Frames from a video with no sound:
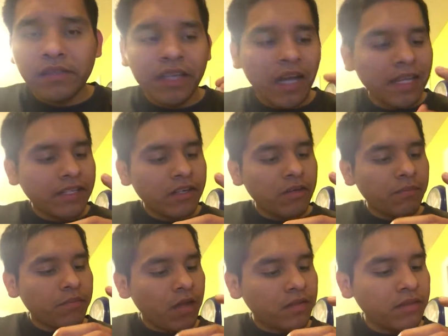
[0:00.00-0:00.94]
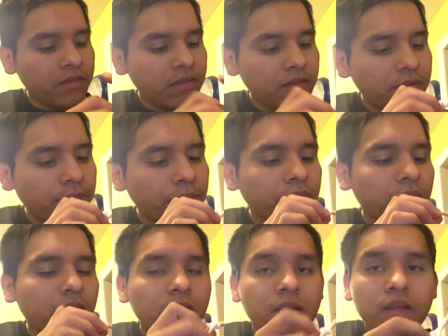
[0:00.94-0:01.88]
The olecranon process
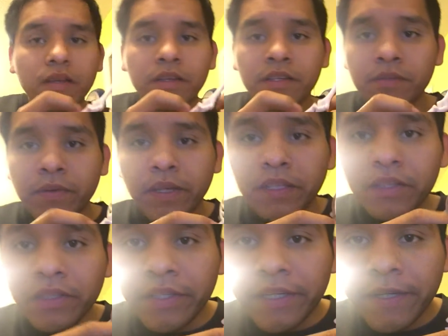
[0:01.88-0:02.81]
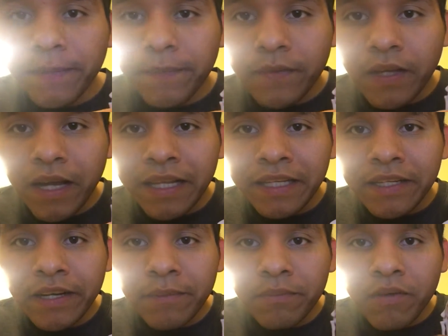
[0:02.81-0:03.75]
is right there.
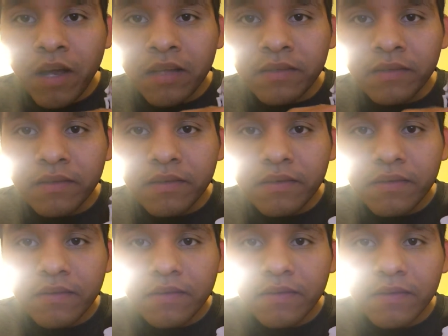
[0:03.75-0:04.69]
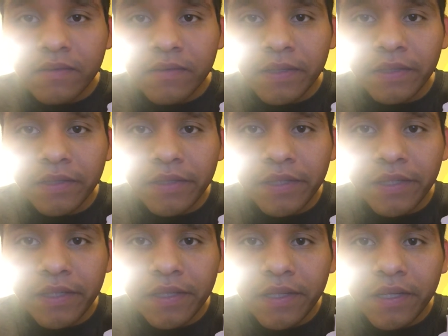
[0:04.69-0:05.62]
Olecranon process, right there.
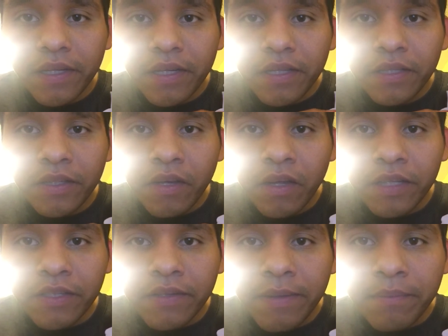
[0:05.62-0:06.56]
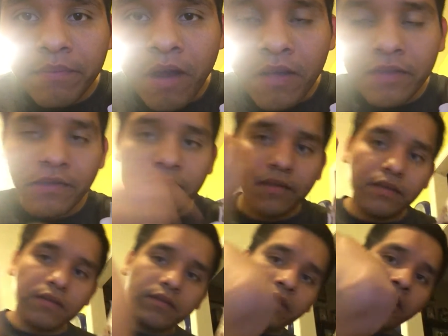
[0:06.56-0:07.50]
The olecranon
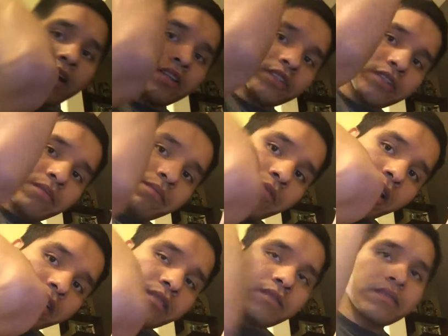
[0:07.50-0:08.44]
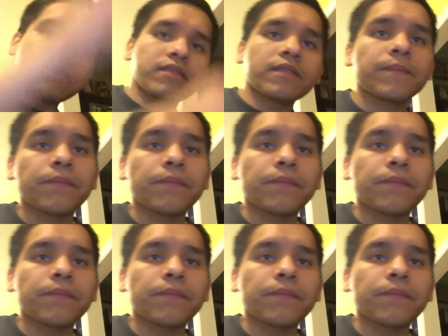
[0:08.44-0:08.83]
process. The olecranon process.